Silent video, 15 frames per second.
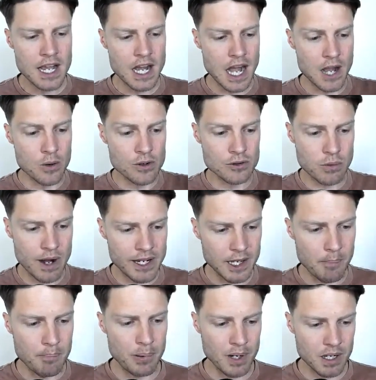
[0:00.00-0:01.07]
who's writing a
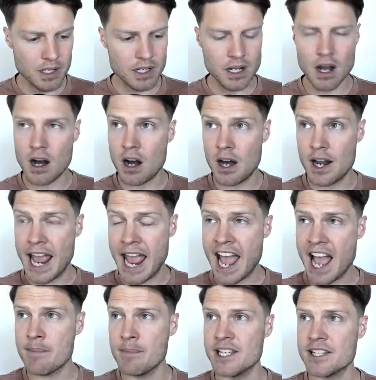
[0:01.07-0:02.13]
book on
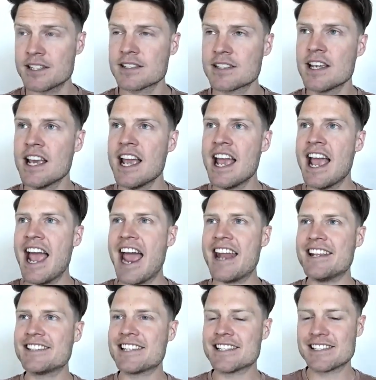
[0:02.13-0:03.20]
habits. And he
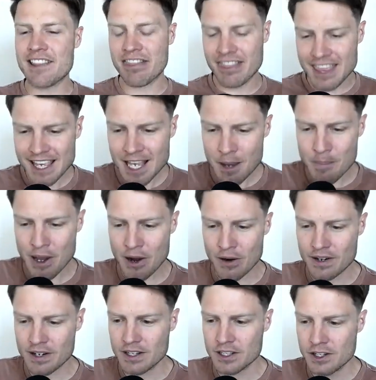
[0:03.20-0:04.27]
says, the thing about
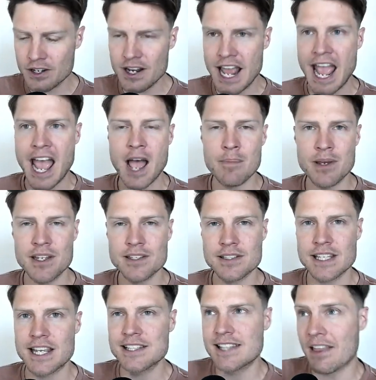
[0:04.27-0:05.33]
good habits
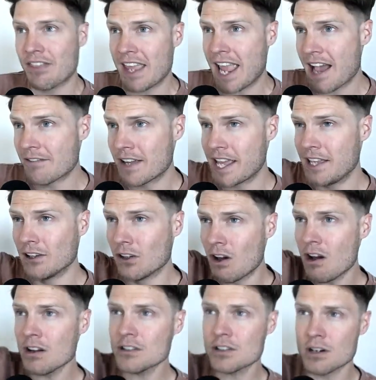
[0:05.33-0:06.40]
is that they have a
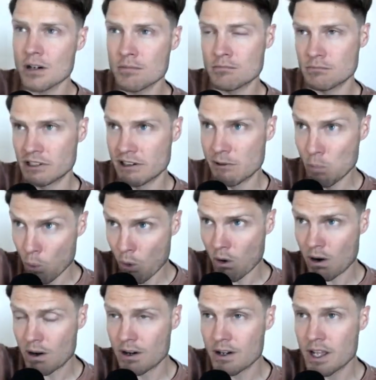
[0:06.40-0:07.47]
long-term
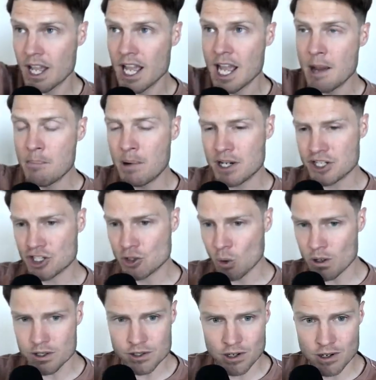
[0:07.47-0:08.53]
reward, but
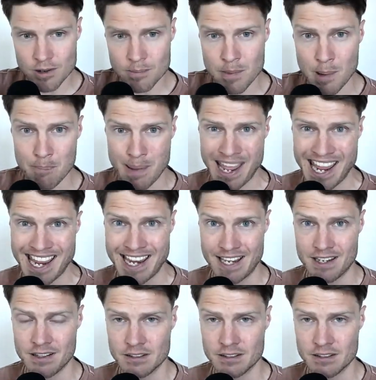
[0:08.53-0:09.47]
short-term pain,